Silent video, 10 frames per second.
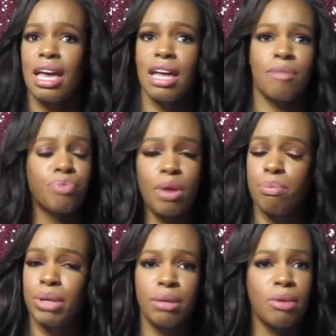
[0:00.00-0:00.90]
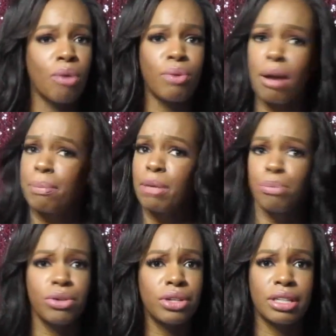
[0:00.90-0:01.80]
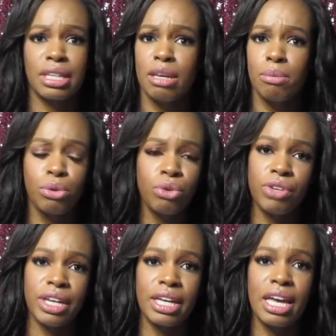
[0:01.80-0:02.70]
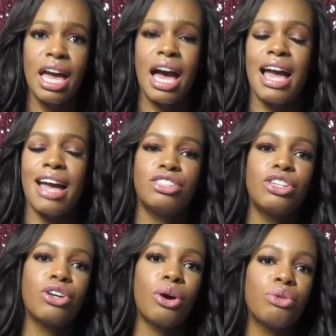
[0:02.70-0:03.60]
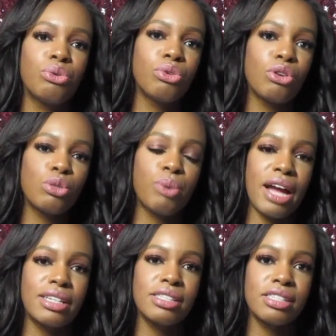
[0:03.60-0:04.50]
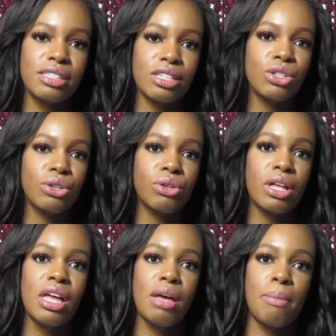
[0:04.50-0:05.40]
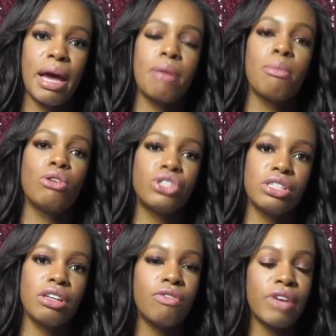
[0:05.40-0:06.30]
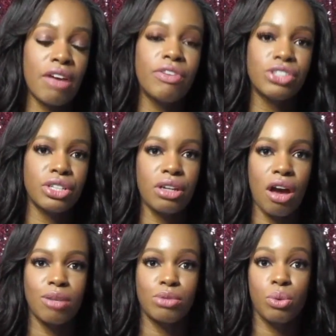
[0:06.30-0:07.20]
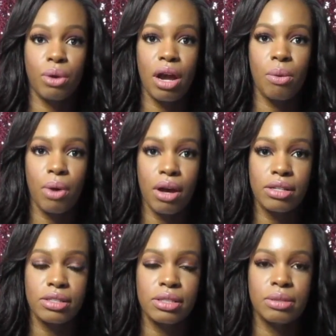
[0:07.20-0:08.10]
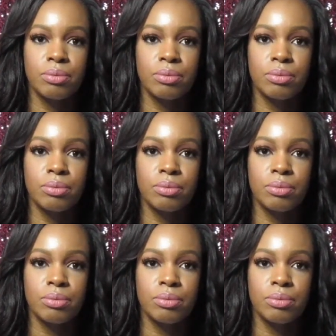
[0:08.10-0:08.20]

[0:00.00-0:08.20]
and be around people and keep moving. I had to go through those practices until my emotions eventually caught up to where I was.